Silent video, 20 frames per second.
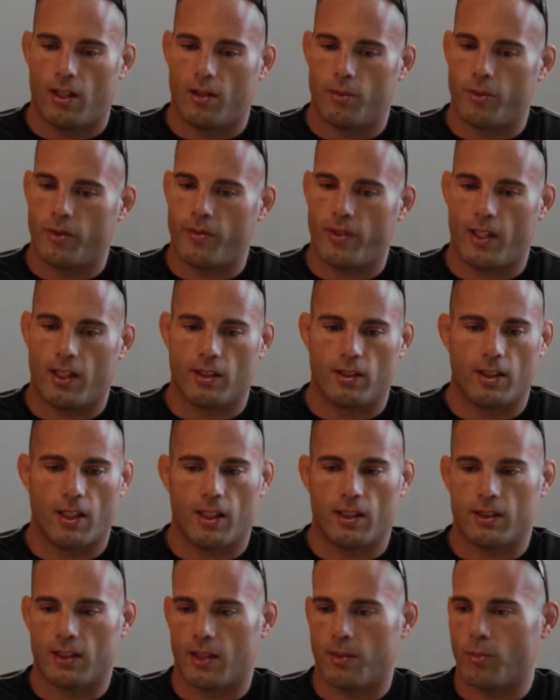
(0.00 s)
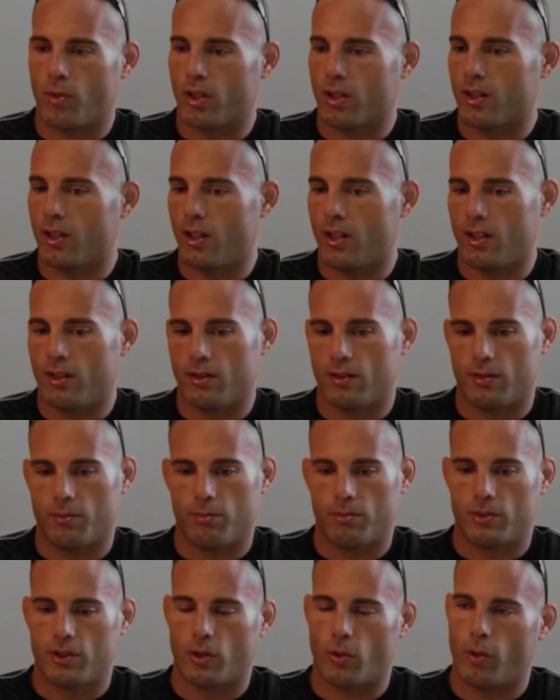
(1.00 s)
We've had guys like Mark
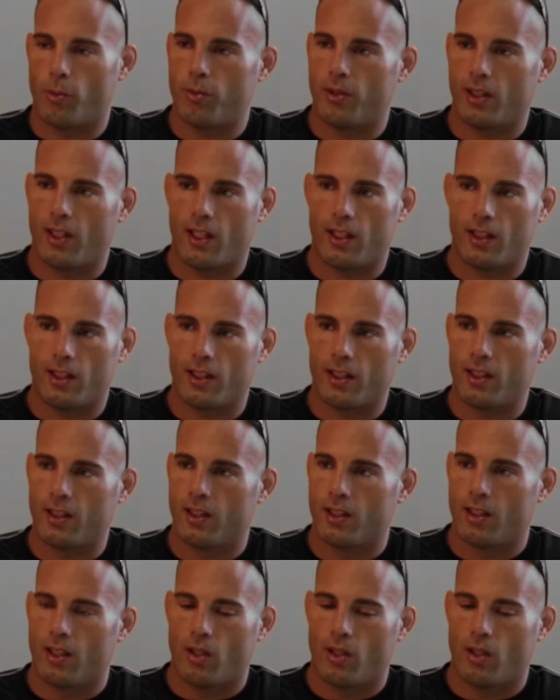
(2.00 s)
Hunt, Soa Pileli,